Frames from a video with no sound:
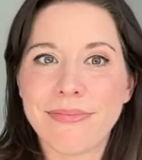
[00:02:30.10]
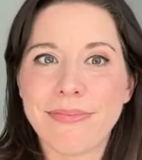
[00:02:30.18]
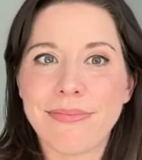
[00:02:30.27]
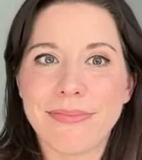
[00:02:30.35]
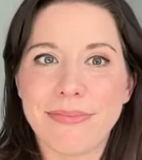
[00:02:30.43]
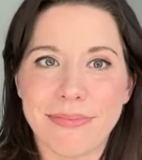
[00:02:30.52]

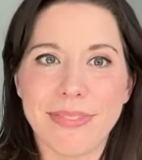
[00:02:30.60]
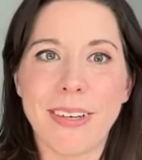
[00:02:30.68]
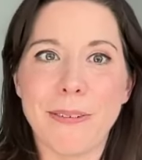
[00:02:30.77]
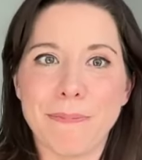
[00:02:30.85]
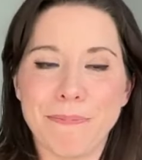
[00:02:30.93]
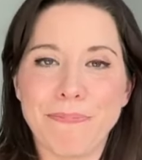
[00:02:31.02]

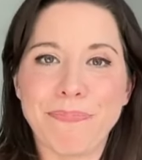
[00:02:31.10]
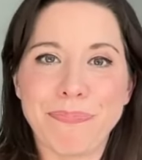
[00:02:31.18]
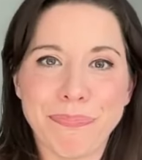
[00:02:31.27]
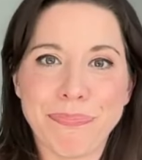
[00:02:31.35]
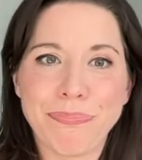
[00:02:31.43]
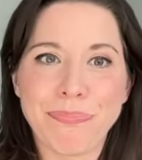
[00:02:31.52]

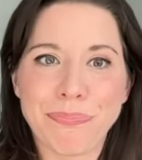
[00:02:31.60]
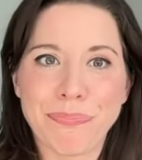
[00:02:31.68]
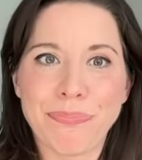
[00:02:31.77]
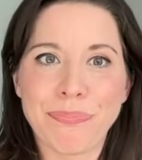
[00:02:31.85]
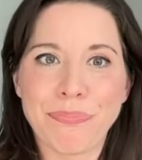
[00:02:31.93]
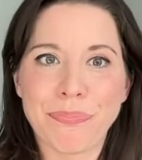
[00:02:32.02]

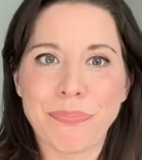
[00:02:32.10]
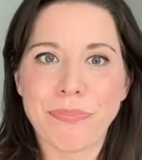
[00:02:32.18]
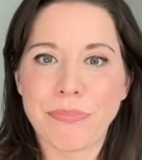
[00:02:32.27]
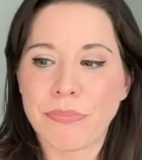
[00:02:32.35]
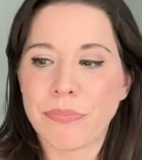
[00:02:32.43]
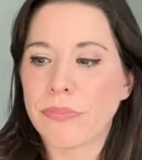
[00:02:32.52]

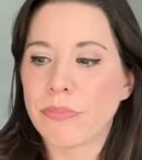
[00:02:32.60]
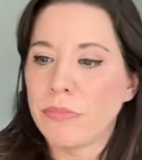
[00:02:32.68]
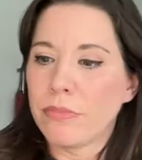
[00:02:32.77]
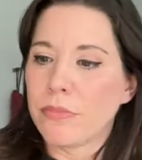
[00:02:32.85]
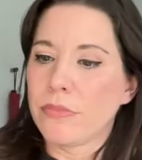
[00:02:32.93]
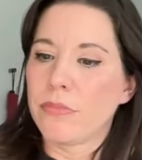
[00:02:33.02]

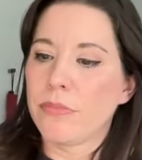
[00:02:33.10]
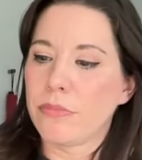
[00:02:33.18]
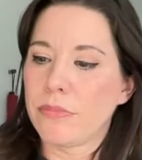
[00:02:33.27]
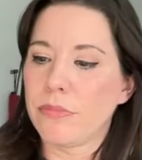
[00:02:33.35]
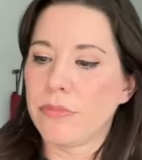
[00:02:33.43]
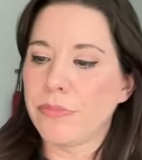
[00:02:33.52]

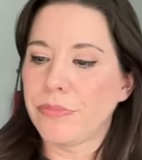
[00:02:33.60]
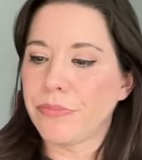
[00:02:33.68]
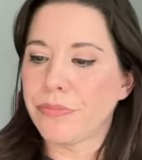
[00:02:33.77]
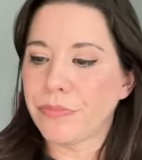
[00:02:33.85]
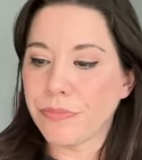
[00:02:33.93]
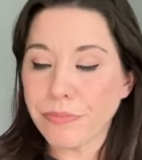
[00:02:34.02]

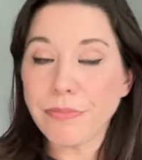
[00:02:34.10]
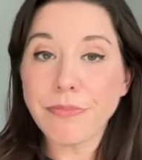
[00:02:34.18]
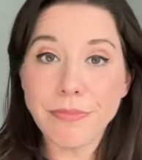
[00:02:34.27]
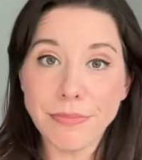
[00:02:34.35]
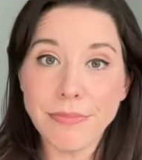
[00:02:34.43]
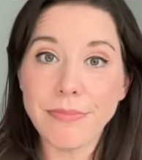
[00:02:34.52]

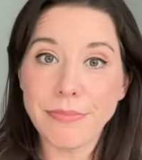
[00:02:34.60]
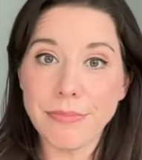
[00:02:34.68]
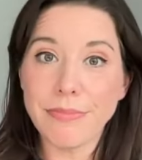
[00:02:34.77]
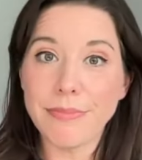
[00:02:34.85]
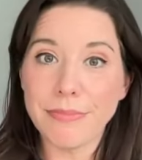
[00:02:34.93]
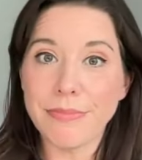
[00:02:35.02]

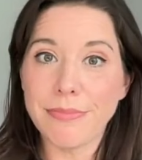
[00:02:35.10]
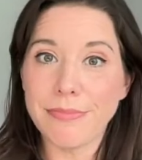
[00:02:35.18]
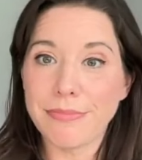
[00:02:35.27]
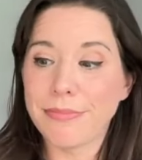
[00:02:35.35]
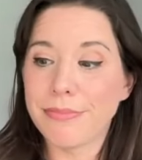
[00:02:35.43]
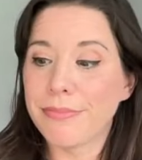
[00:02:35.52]

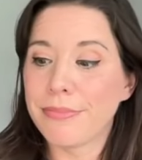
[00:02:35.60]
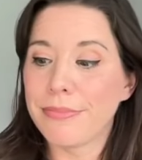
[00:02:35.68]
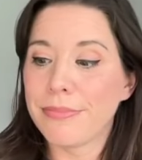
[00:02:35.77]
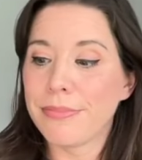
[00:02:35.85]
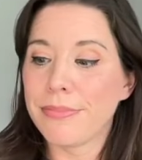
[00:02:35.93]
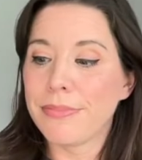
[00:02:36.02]

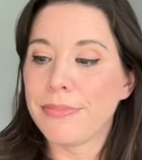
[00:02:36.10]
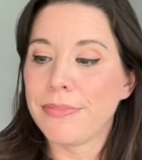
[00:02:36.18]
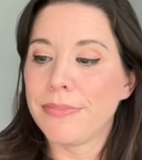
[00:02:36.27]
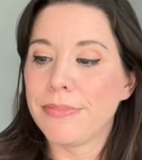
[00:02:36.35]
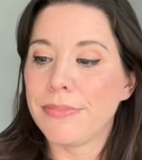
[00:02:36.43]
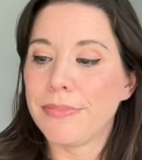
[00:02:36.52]

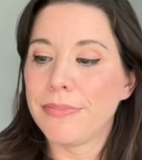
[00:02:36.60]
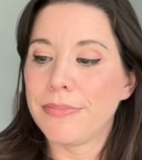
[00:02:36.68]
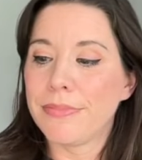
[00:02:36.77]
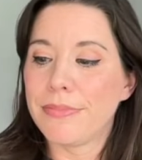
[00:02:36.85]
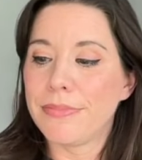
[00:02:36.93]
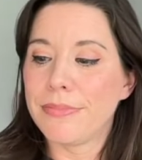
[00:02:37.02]

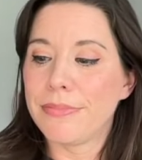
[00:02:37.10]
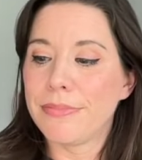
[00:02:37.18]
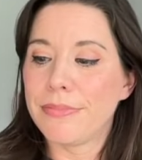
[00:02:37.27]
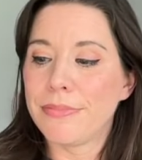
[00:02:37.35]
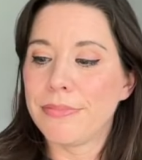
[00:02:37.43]
No words are spoken by the person on screen.